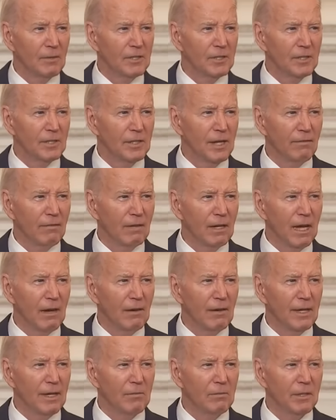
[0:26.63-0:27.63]
and we should never
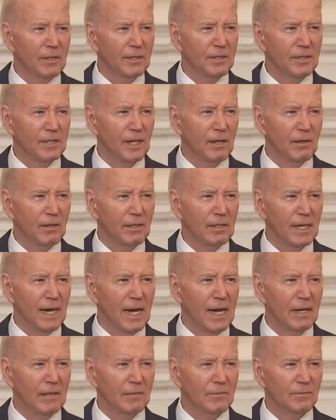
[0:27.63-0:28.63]
allow anyone to tear it
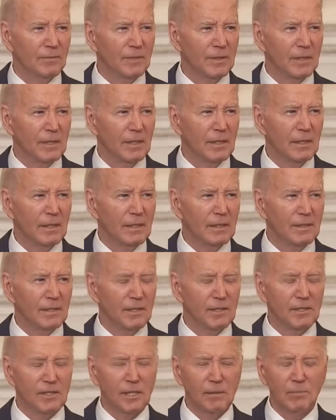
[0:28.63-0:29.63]
down. It's
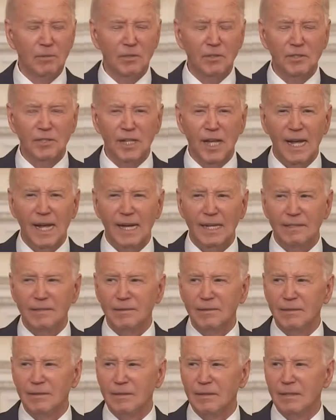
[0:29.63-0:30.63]
as simple as
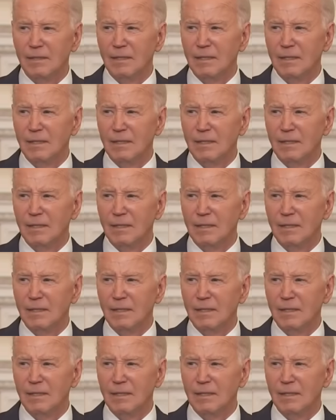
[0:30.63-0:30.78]
that.